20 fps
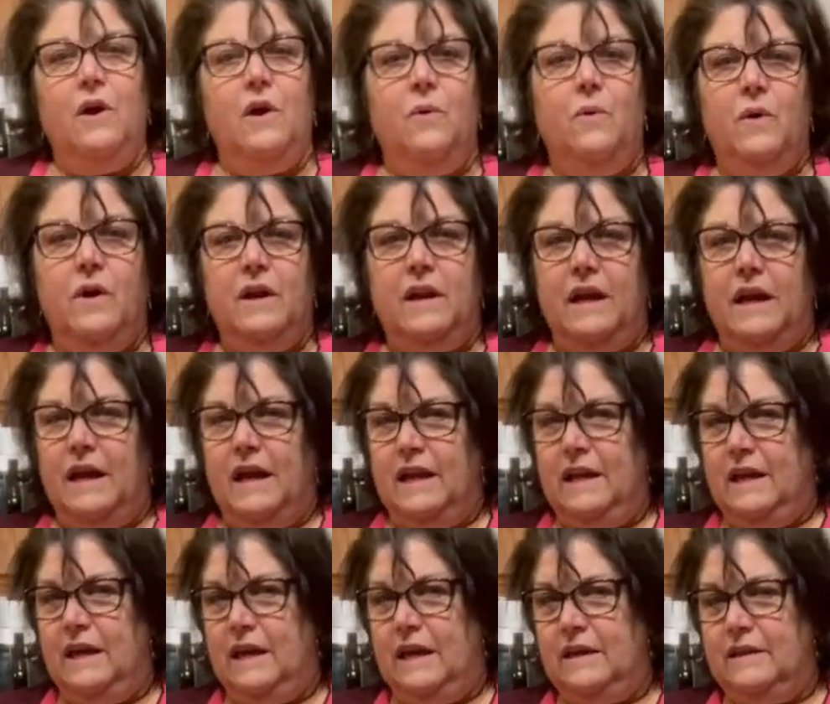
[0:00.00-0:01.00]
We're going to add
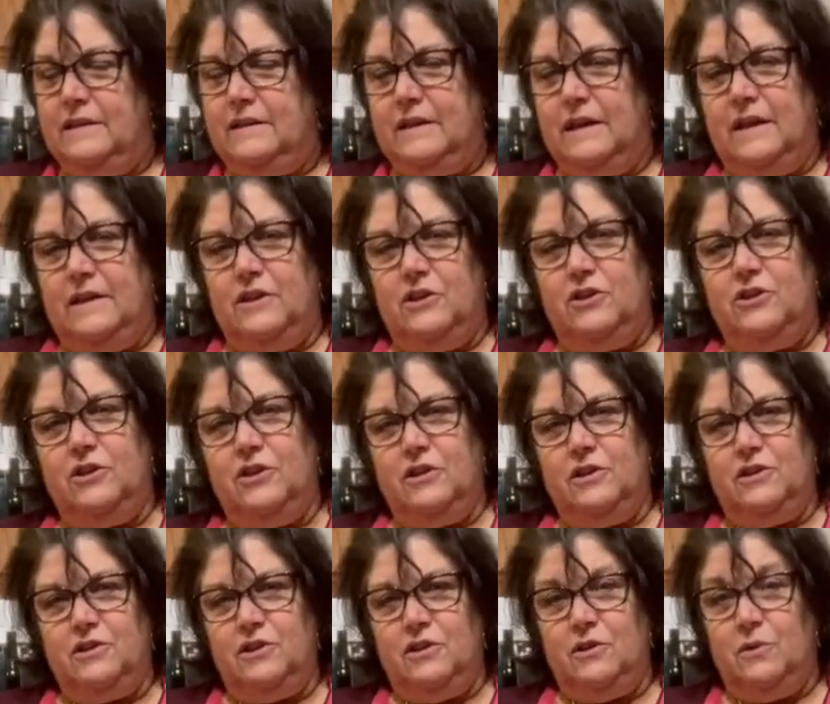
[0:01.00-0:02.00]
yeast and the sugar
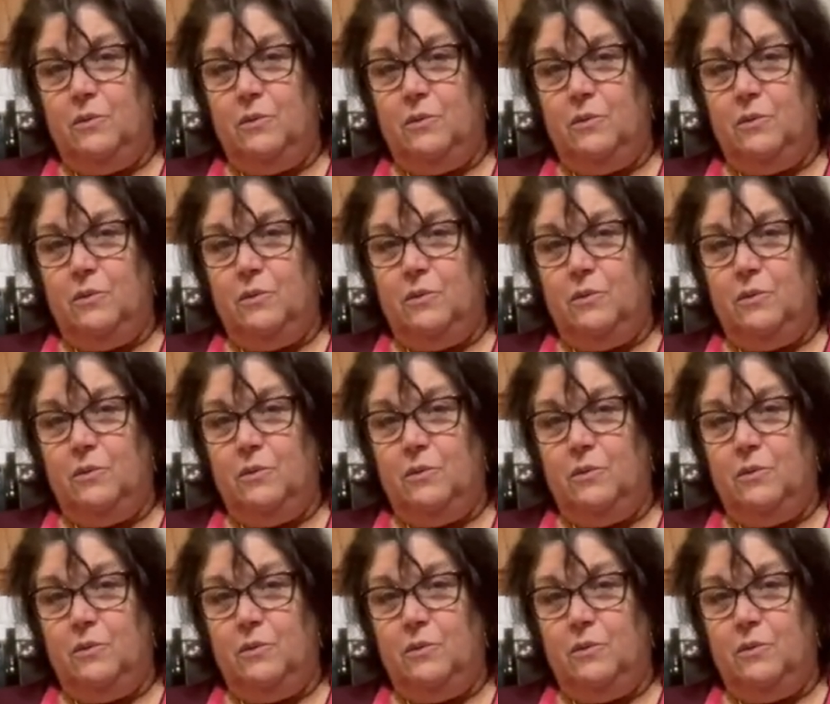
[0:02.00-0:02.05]
to the